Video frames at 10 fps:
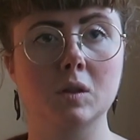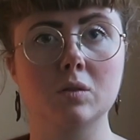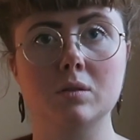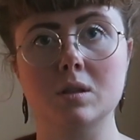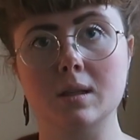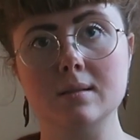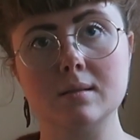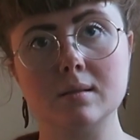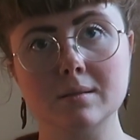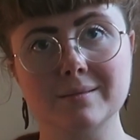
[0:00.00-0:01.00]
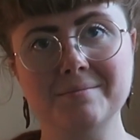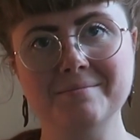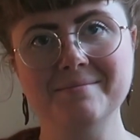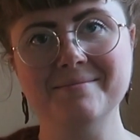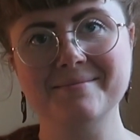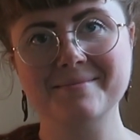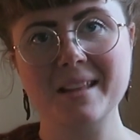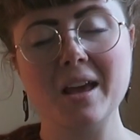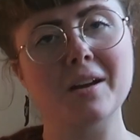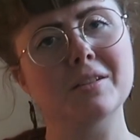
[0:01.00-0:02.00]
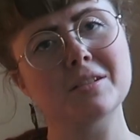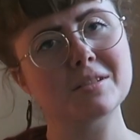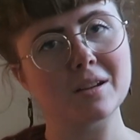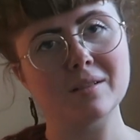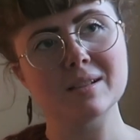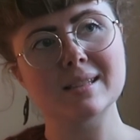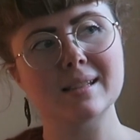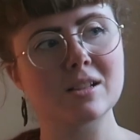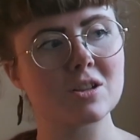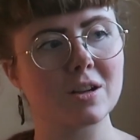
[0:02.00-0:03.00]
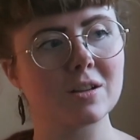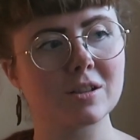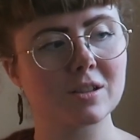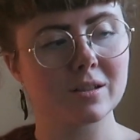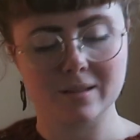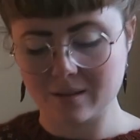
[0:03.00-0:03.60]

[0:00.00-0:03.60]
Gudstjänst? On the service in the church.